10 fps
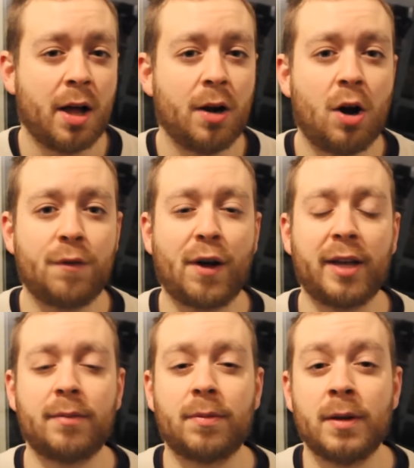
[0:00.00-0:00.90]
A lot of
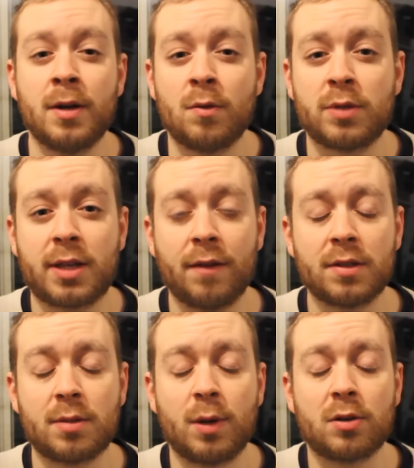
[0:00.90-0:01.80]
hate was
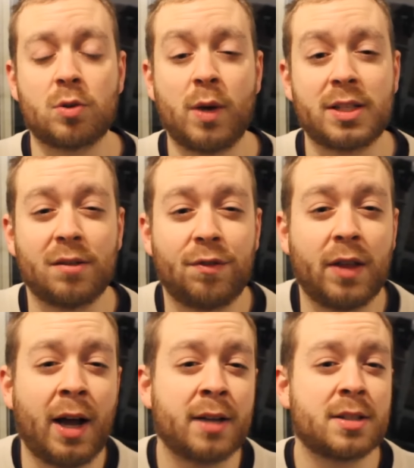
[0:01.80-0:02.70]
given to me on Twitter for
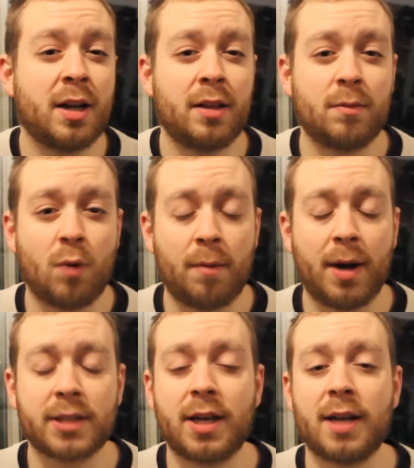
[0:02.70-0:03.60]
that, saying that Juan
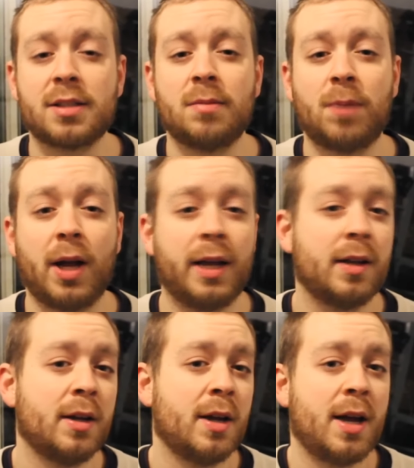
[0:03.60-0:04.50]
Mata has to
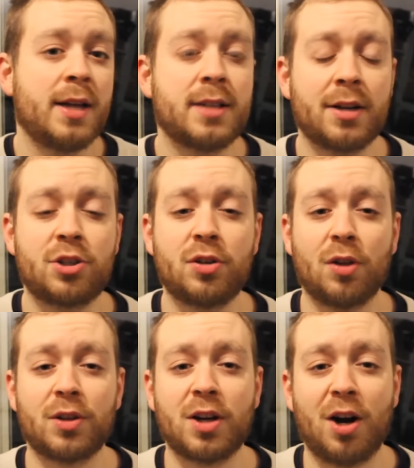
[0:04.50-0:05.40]
play. He's actually
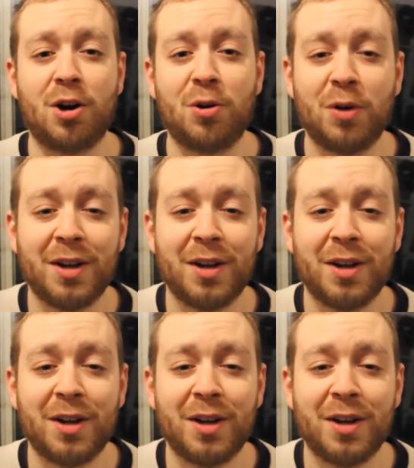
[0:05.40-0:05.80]
got the goal.